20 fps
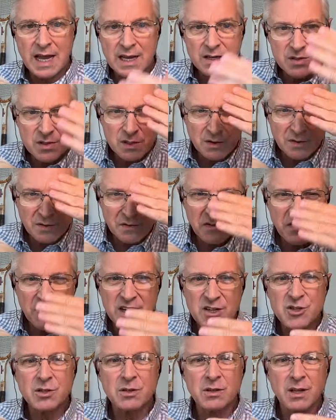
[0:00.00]
Has their
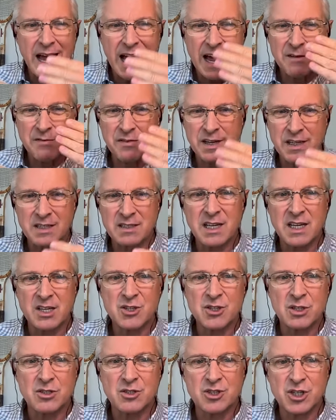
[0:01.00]
facial
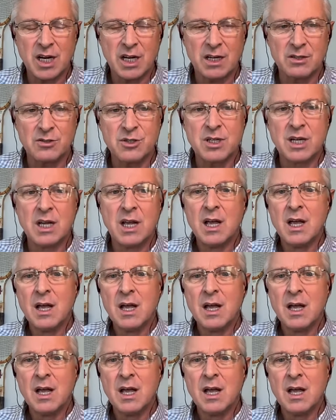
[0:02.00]
affectation changed?